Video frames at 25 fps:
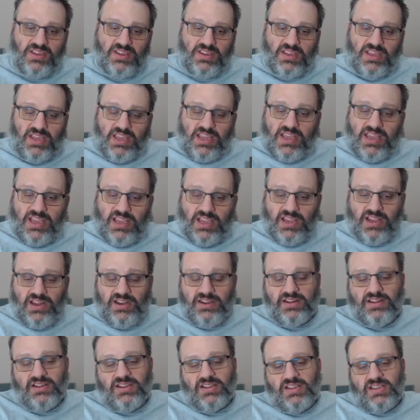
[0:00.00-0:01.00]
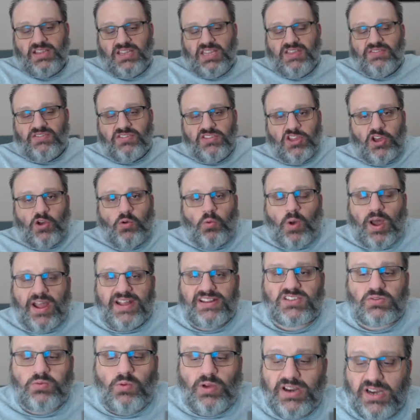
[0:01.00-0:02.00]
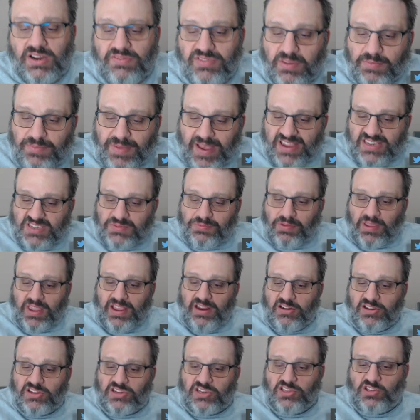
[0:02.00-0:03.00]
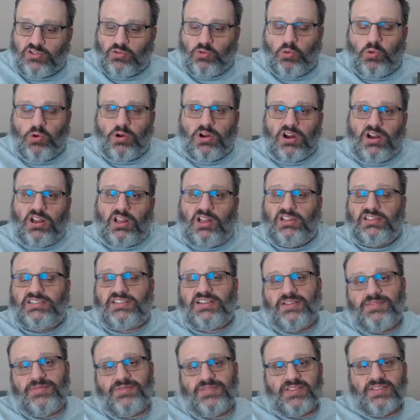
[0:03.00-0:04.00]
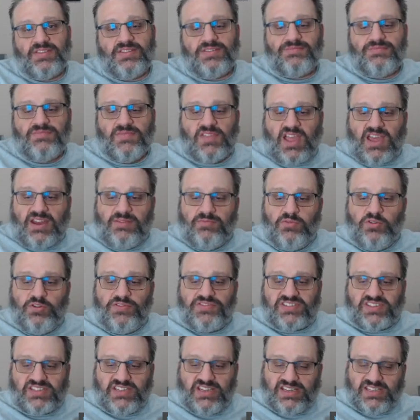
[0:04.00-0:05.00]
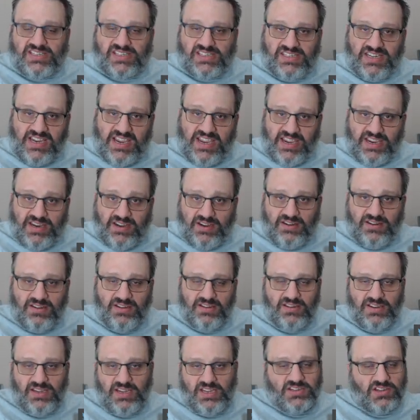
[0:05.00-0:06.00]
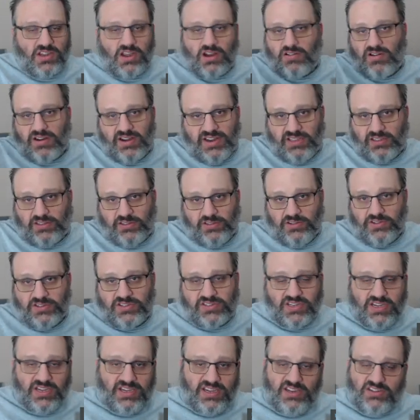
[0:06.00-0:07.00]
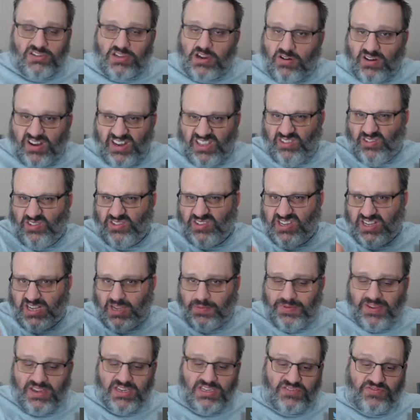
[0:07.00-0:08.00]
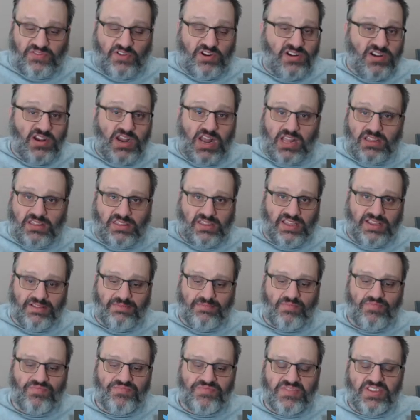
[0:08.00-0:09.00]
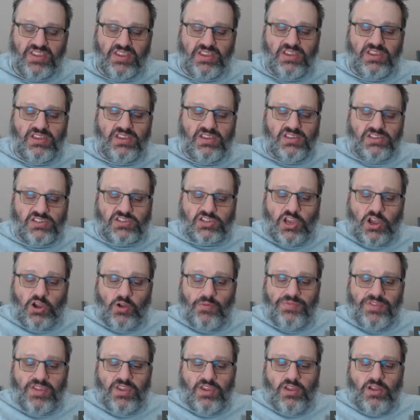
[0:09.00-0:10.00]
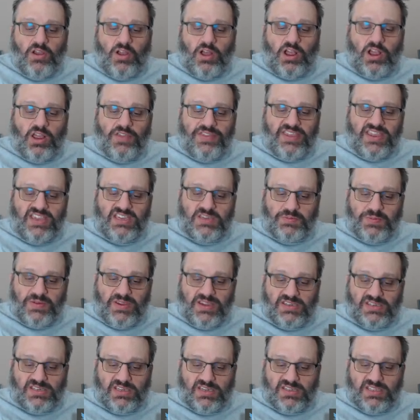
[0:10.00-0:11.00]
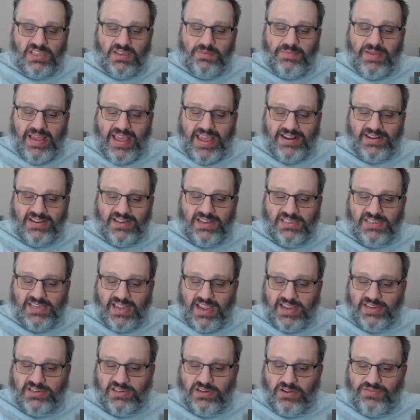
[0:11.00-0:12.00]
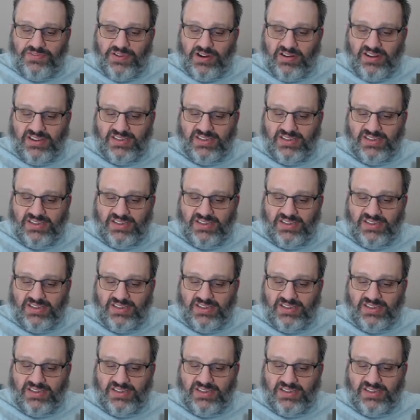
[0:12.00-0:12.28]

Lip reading: And even though white's one of the best players in the world, on move 16, he's already losing. He's already losing a piece for nothing. So all these pieces that Magnus has are very